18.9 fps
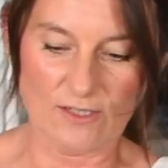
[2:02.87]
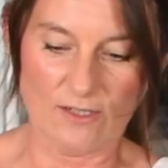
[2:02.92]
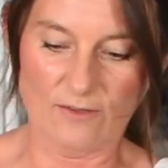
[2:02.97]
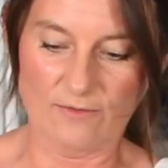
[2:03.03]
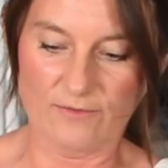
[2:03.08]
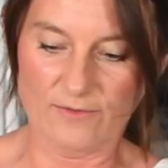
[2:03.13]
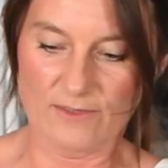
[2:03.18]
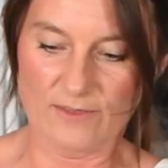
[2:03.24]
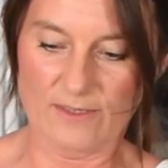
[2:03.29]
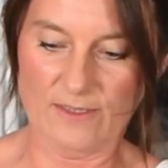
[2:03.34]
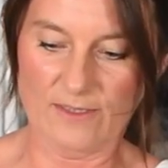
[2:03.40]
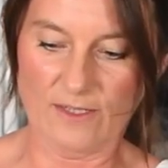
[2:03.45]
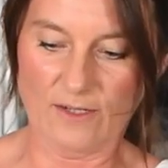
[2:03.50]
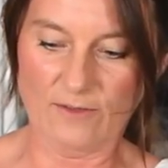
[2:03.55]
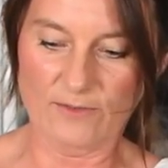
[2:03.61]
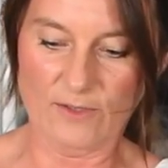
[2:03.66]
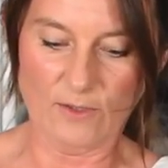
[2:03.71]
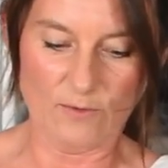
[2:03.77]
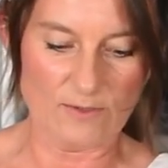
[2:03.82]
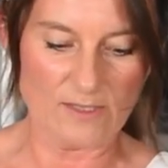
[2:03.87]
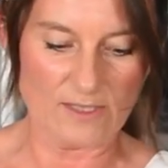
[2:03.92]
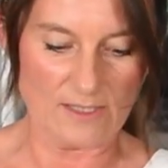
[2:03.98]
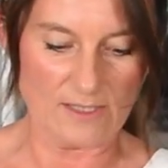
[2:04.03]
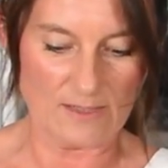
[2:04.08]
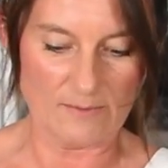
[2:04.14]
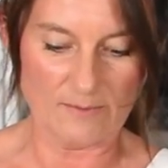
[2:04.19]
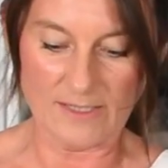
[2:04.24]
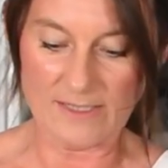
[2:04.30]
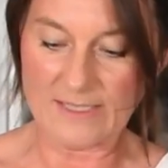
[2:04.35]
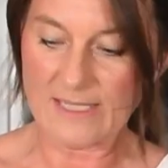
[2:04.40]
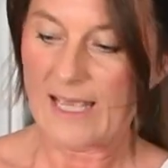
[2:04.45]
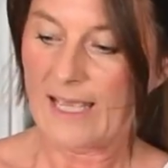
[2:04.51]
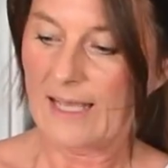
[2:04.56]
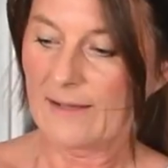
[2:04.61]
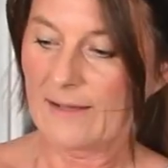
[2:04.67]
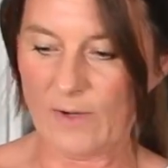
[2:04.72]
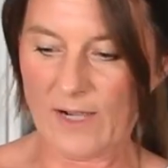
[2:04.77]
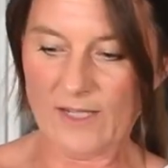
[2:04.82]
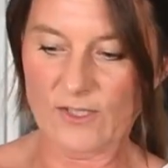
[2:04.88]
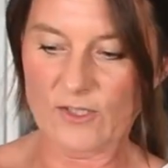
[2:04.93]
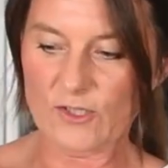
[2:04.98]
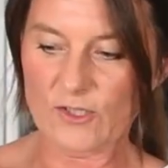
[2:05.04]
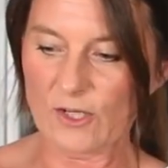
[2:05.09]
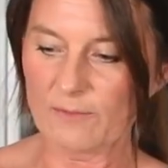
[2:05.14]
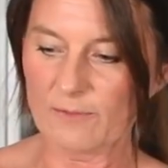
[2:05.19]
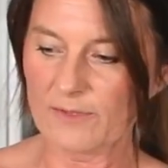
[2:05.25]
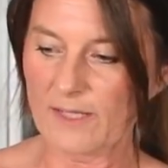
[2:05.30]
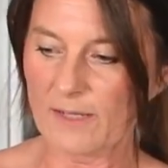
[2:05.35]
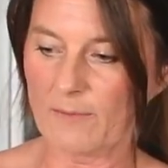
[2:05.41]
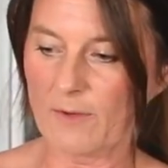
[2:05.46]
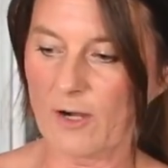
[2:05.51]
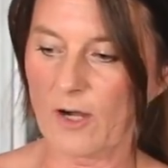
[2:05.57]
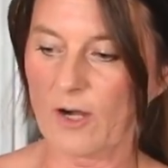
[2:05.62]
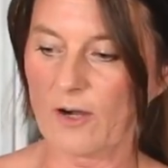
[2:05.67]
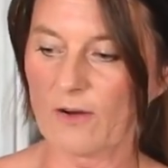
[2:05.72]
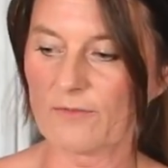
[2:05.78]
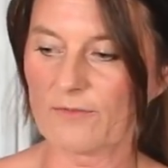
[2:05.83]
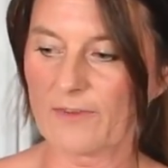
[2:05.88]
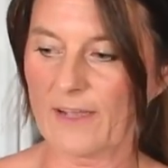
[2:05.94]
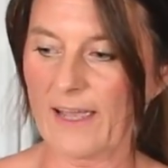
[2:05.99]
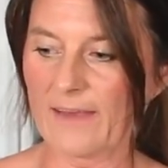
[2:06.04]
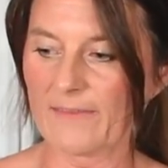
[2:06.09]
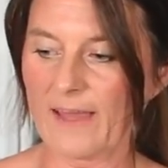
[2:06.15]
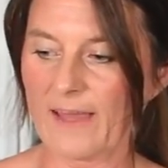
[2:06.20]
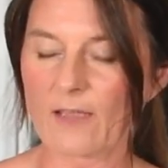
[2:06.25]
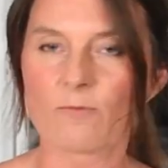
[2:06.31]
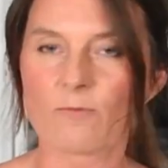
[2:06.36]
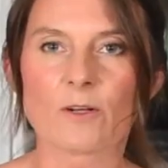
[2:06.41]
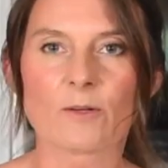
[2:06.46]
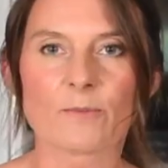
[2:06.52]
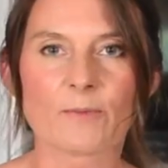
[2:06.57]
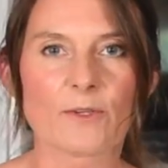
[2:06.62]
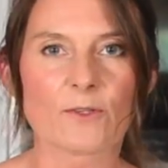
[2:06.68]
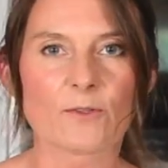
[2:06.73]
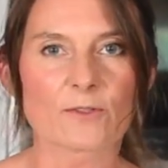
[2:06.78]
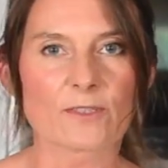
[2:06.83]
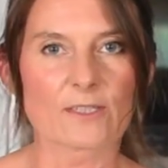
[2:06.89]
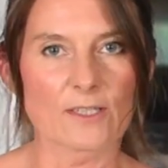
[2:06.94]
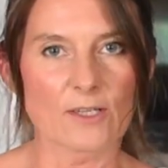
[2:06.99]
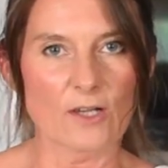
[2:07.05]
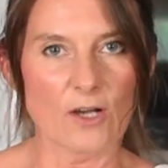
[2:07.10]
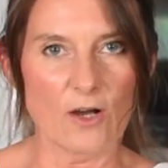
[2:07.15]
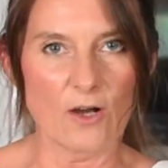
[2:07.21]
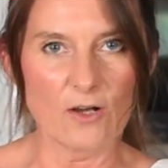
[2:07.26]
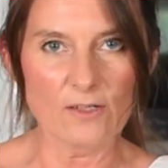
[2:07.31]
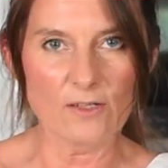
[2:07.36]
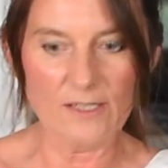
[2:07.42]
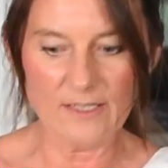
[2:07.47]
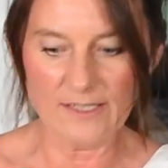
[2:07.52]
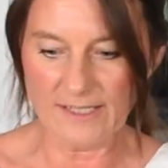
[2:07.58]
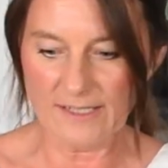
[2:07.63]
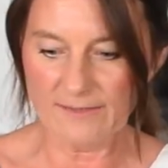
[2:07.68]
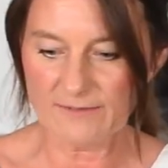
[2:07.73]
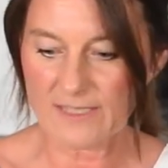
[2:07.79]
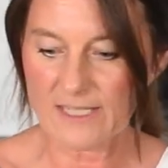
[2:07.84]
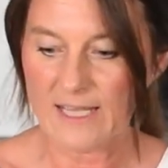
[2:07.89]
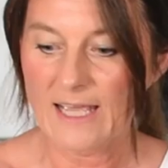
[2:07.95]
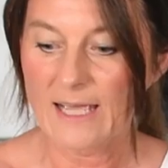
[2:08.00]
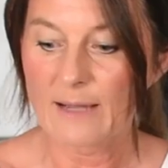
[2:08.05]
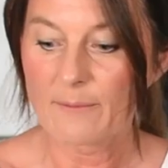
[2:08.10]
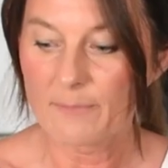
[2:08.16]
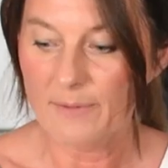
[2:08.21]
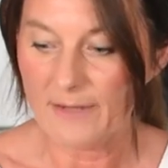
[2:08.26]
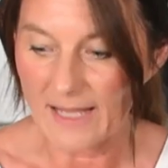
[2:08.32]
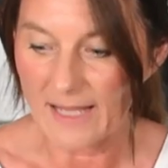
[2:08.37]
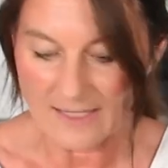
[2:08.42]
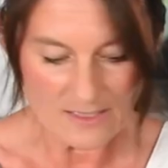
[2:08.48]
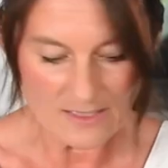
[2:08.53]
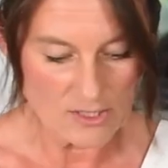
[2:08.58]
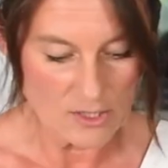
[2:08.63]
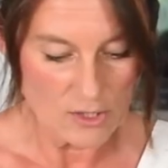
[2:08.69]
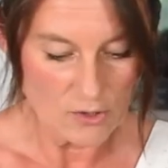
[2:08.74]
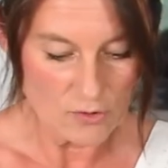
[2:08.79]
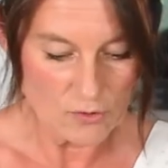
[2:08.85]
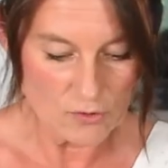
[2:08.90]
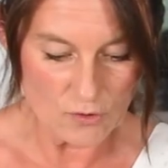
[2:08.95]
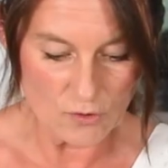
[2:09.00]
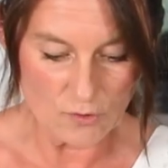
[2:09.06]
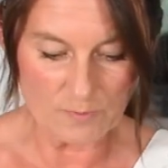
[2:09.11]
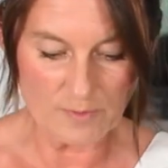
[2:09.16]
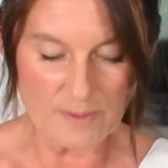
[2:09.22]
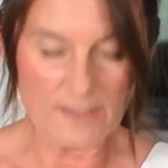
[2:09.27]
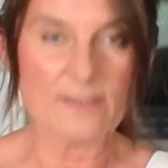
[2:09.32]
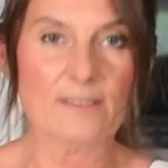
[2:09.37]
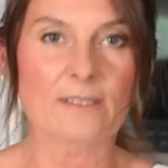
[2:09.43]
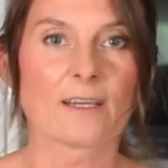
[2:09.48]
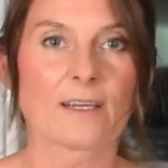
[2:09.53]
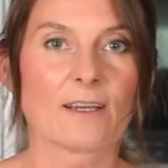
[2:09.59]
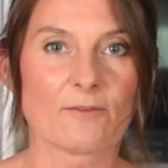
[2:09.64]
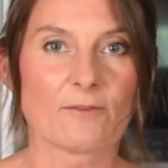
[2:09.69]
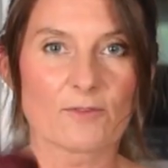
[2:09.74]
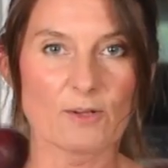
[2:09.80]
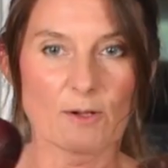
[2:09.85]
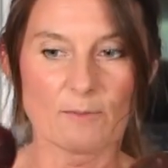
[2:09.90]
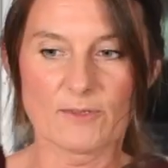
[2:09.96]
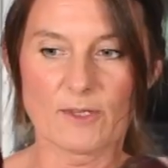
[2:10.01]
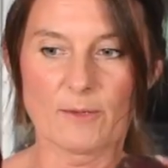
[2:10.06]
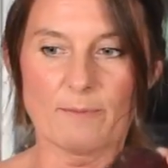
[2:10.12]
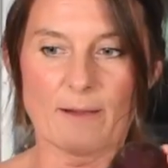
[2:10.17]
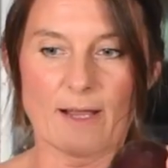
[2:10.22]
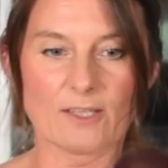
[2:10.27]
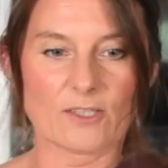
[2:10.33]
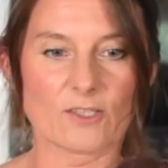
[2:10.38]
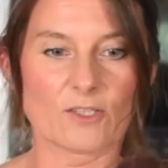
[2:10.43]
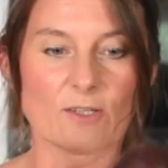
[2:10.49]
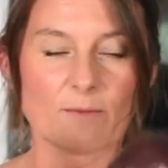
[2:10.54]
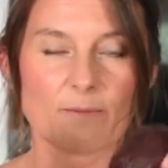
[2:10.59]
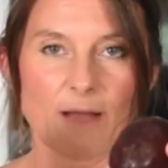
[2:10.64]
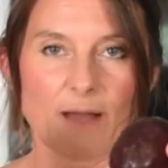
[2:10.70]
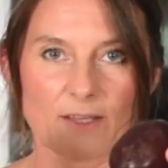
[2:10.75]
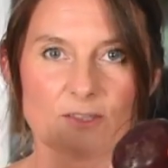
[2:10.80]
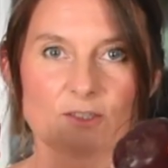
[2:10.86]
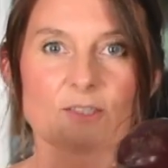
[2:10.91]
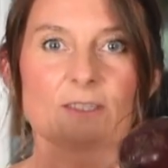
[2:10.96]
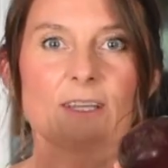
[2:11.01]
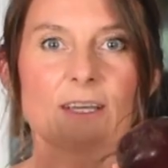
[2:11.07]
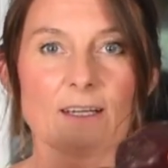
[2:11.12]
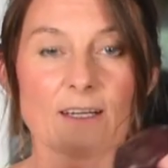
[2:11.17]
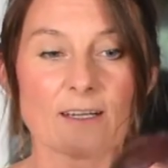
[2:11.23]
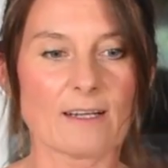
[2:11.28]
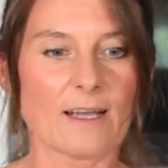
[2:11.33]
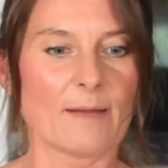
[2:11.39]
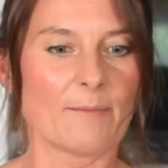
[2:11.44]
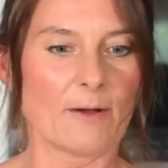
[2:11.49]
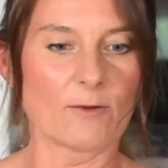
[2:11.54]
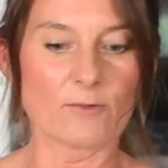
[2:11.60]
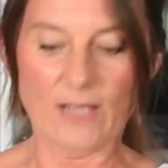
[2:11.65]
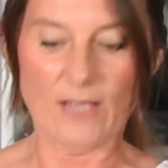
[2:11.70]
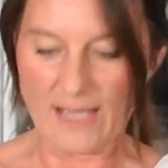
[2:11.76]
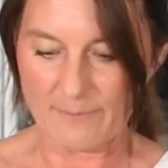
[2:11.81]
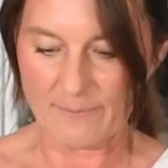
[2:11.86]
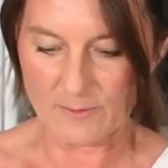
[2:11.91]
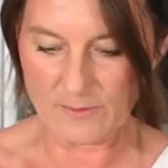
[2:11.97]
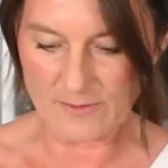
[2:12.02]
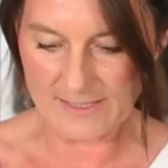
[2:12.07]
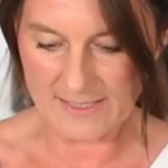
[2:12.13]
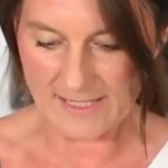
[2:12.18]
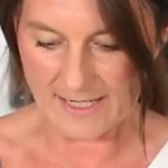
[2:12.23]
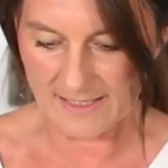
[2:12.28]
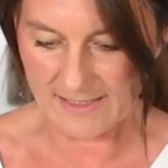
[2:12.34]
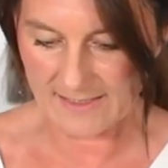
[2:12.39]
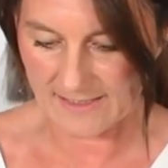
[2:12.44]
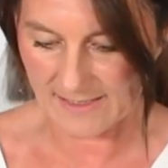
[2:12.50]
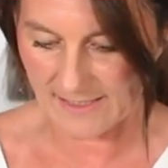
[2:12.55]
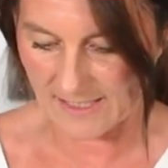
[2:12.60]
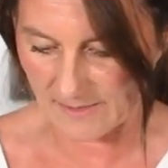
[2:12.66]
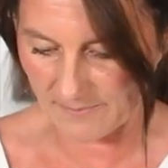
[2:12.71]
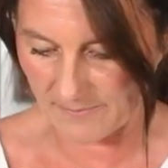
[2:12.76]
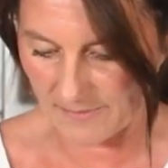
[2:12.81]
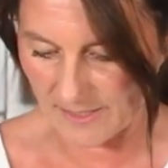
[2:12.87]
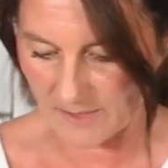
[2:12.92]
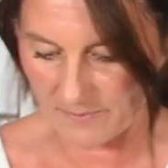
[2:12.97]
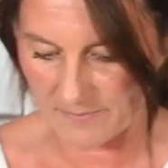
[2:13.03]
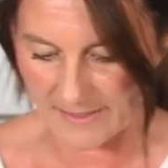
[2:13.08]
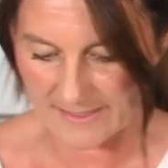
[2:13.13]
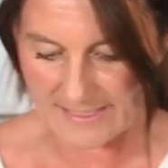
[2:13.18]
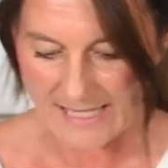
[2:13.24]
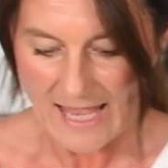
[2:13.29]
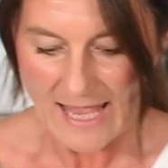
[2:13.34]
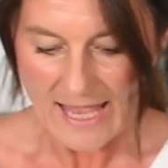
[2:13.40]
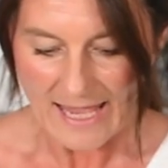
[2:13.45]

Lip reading: of those beets. I chop them off, and I will be using all the leaves plus 2 beets from the bunch. They are about apple size, they are big beets.